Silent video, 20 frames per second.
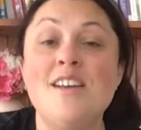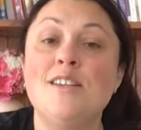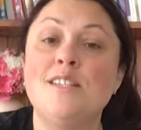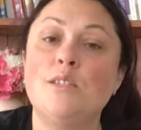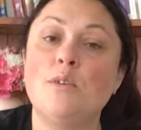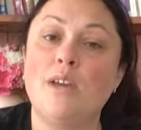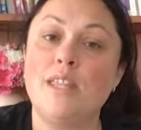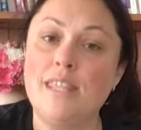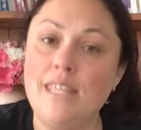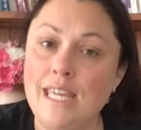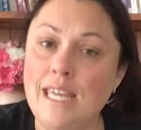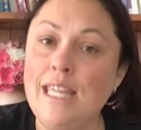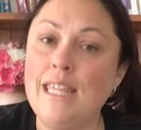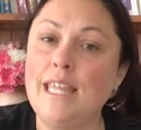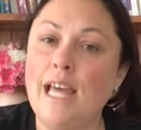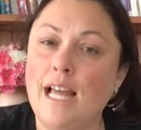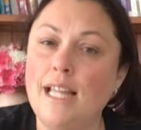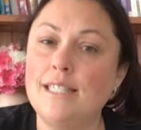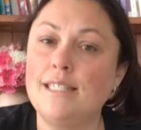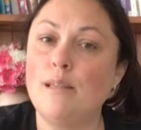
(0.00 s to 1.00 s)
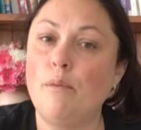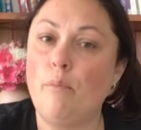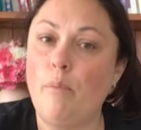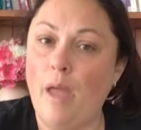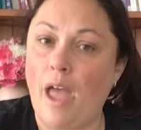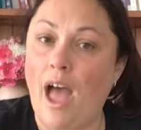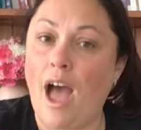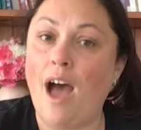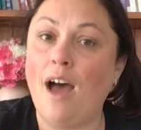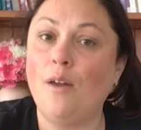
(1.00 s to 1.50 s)
So I think that's
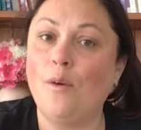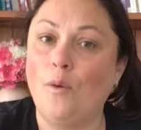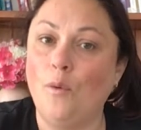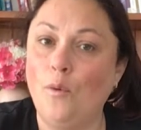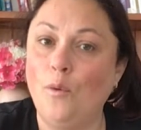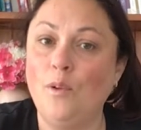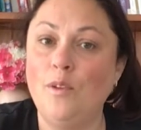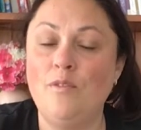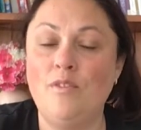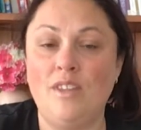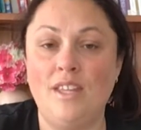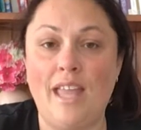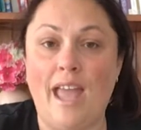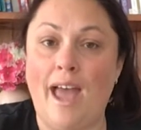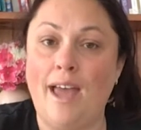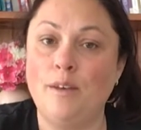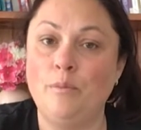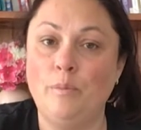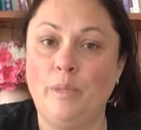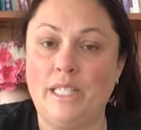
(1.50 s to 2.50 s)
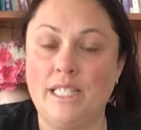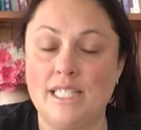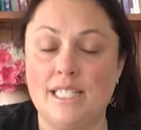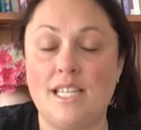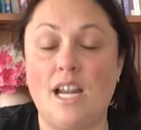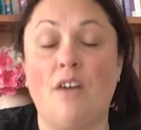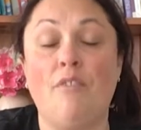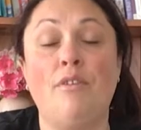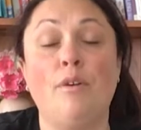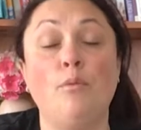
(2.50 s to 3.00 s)
about all of the admin
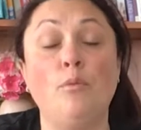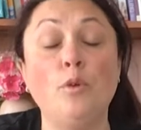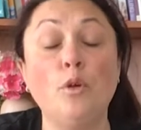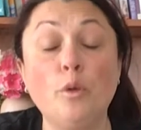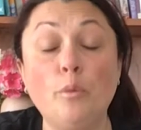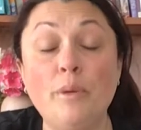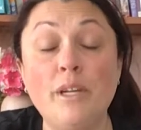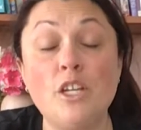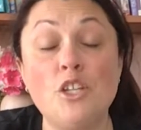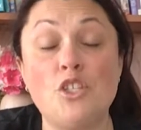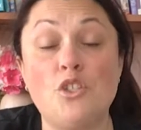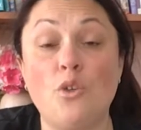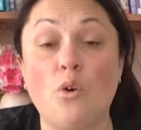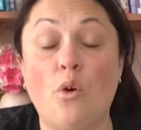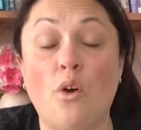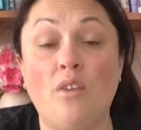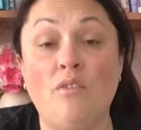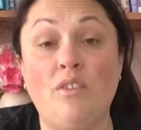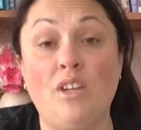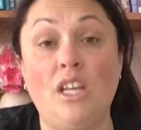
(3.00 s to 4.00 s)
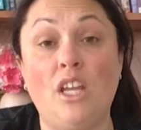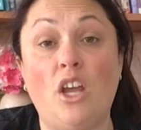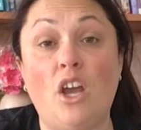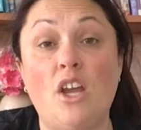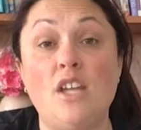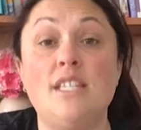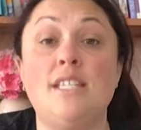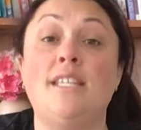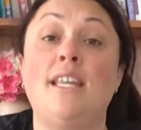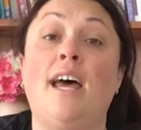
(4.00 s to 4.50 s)
stuff. It will be a shorter
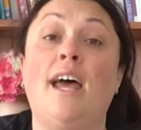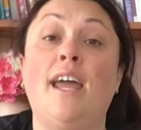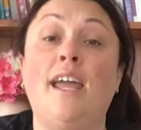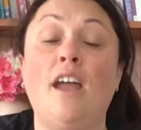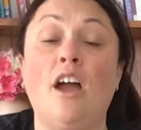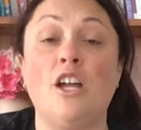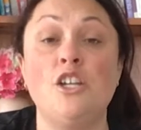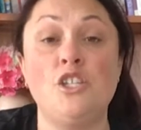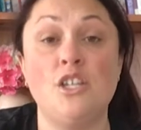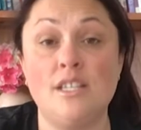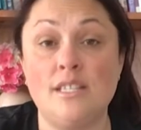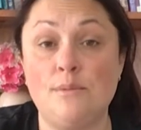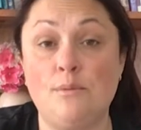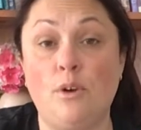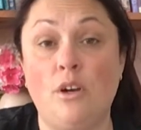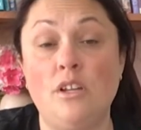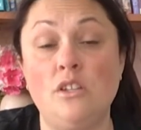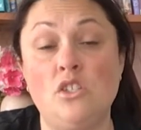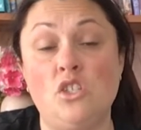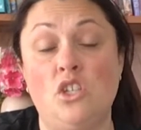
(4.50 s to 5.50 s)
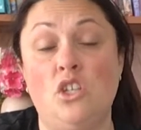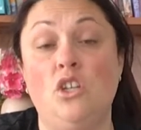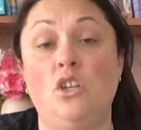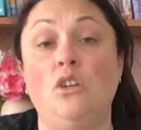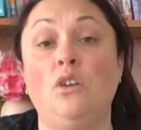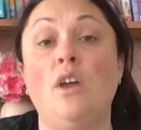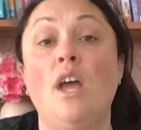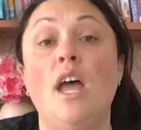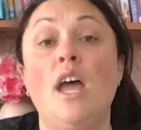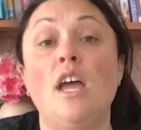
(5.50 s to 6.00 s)
video today. I just wanted
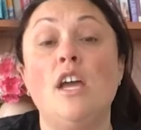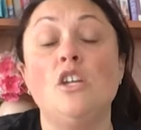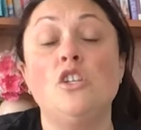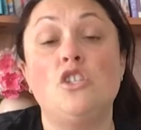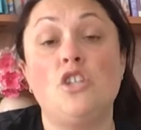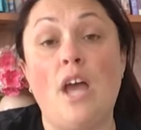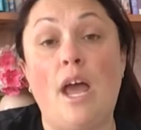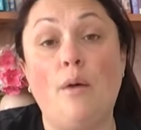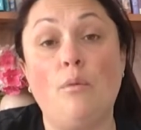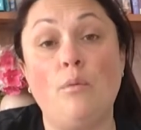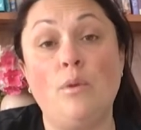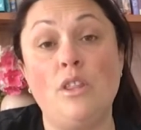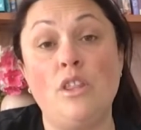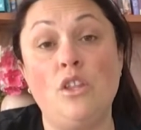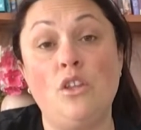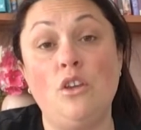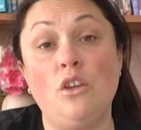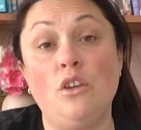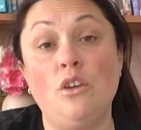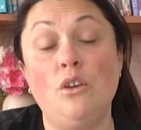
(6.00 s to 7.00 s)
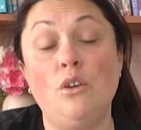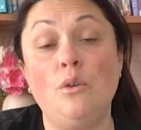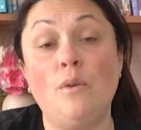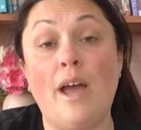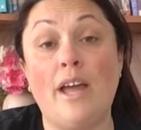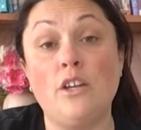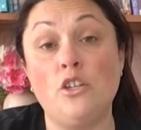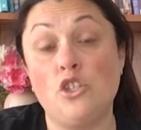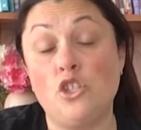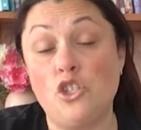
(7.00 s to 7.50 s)
to chat with you
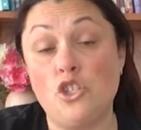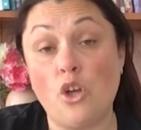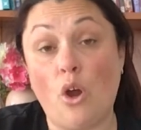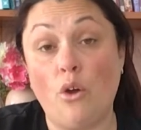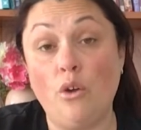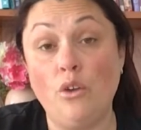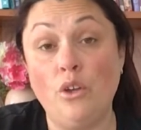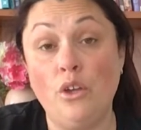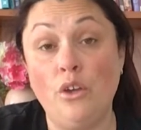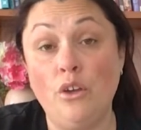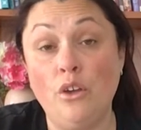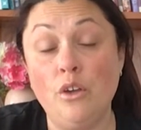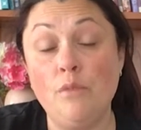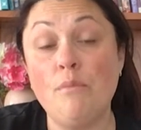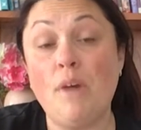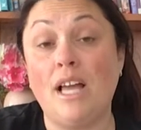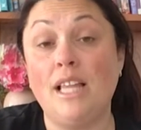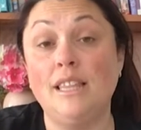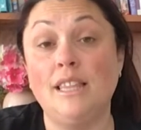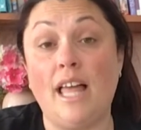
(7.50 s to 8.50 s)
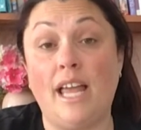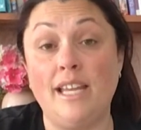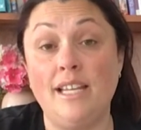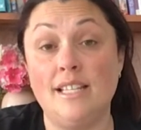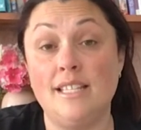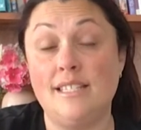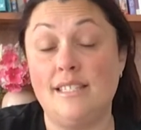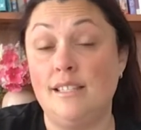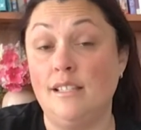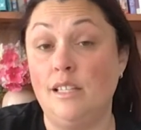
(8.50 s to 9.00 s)
and show you my
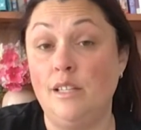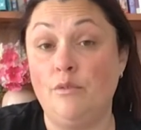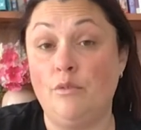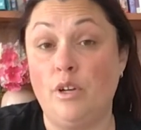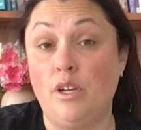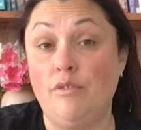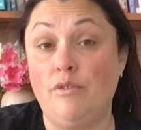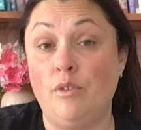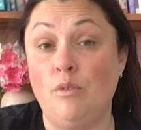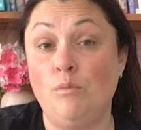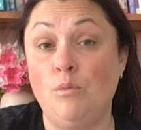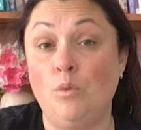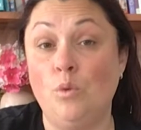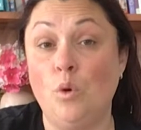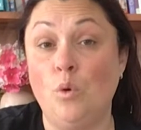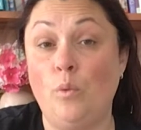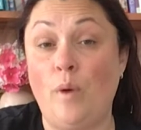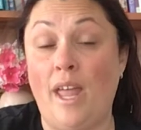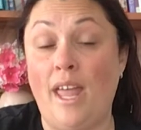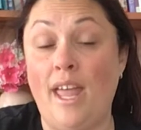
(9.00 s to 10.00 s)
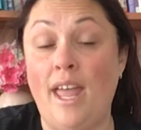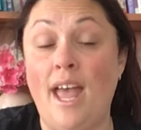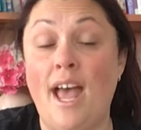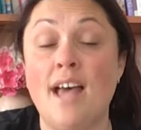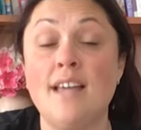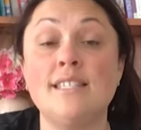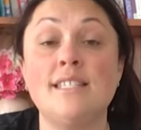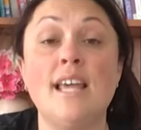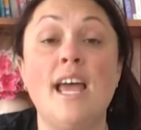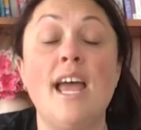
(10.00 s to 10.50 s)
latest delivery from Wool
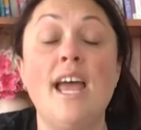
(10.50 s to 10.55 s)
Warehouse.